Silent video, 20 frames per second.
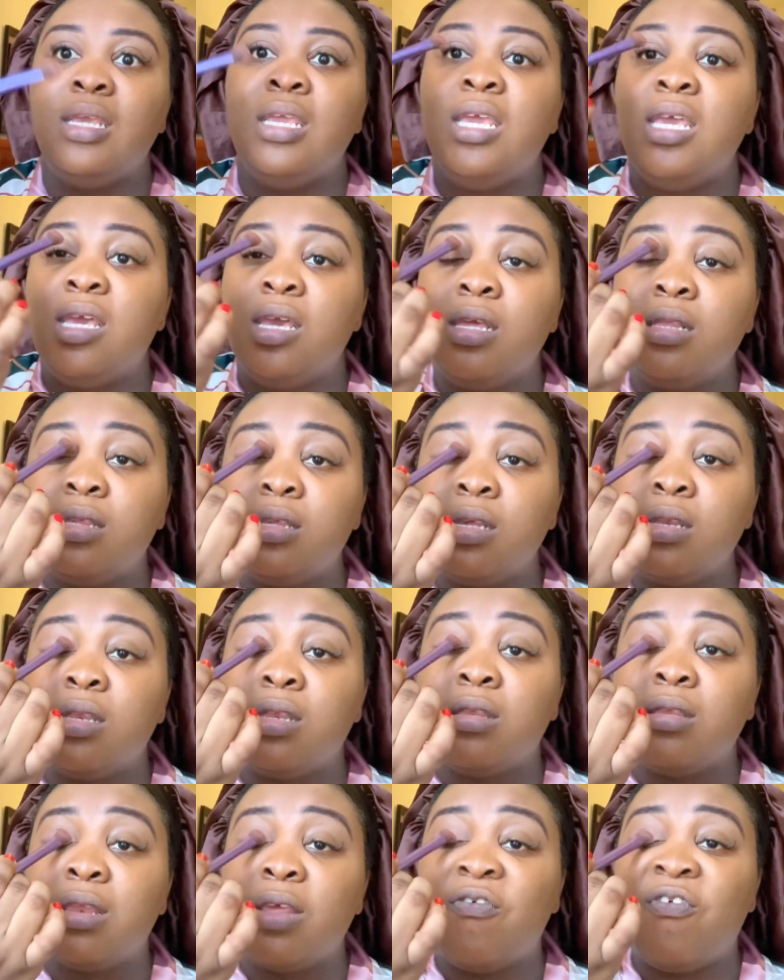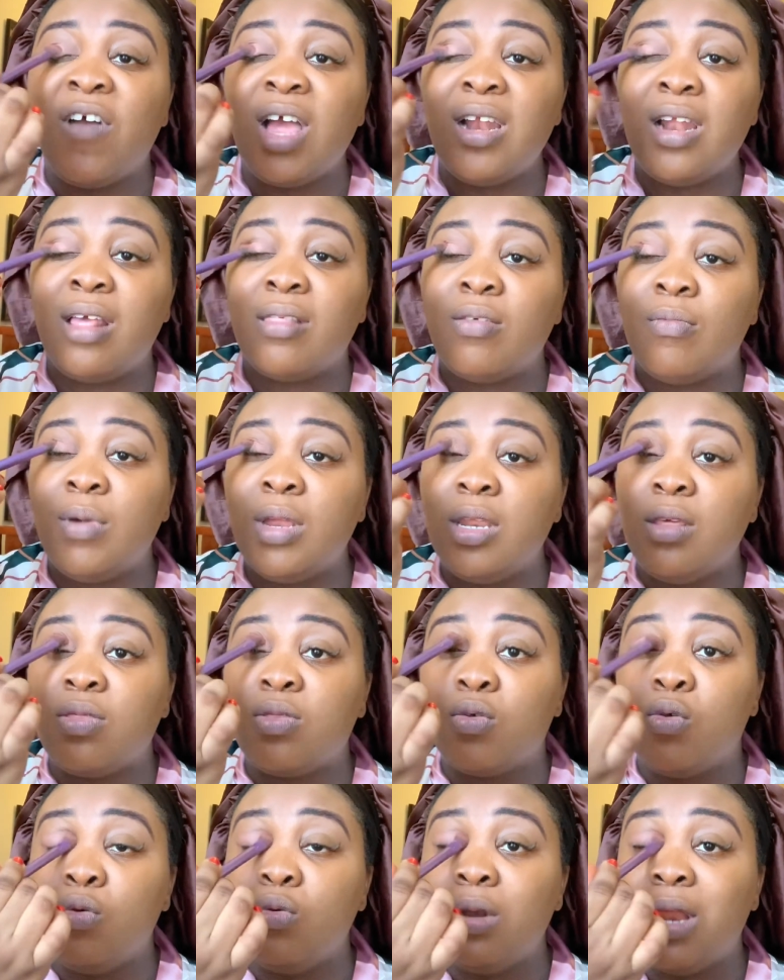is the fact that somebody
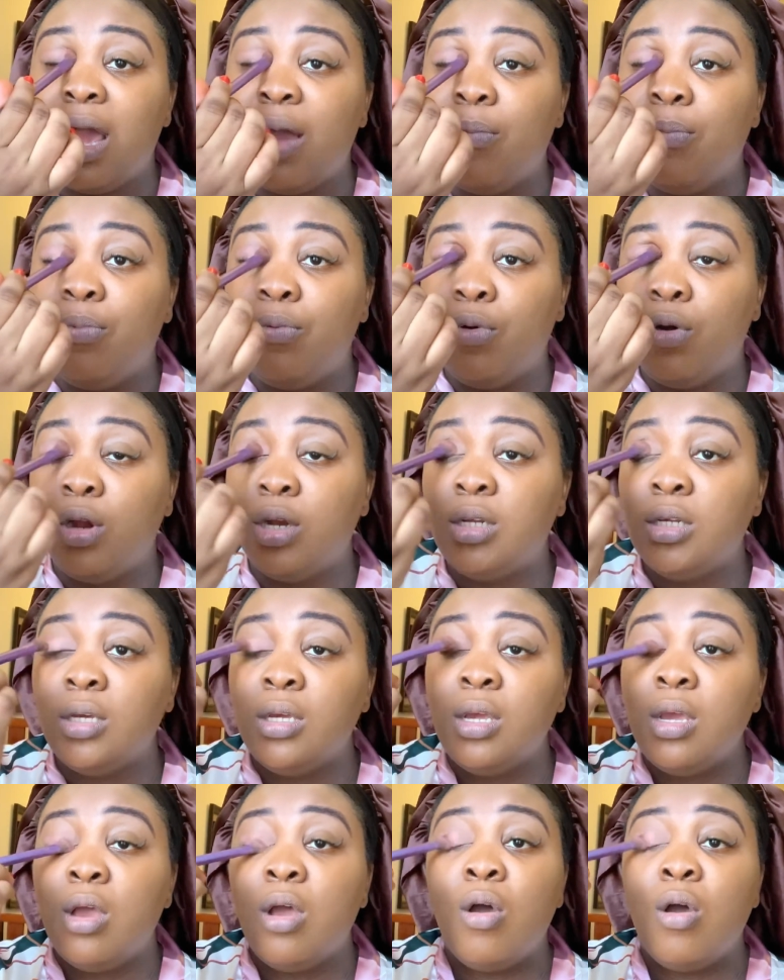schooled abroad